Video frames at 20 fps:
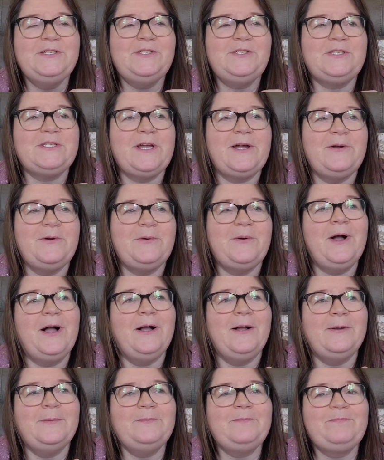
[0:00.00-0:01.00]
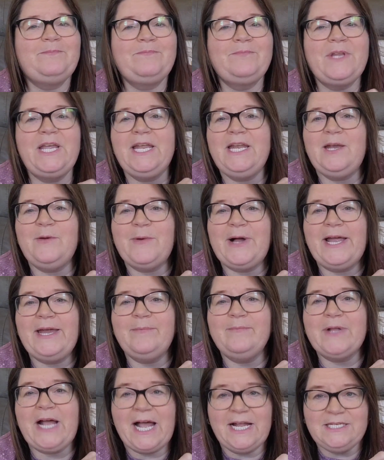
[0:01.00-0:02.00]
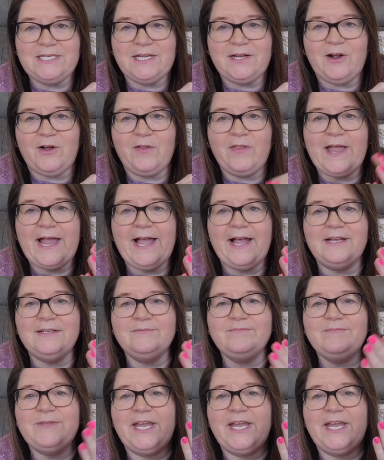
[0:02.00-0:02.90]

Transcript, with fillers: So um, anyway, I did all that.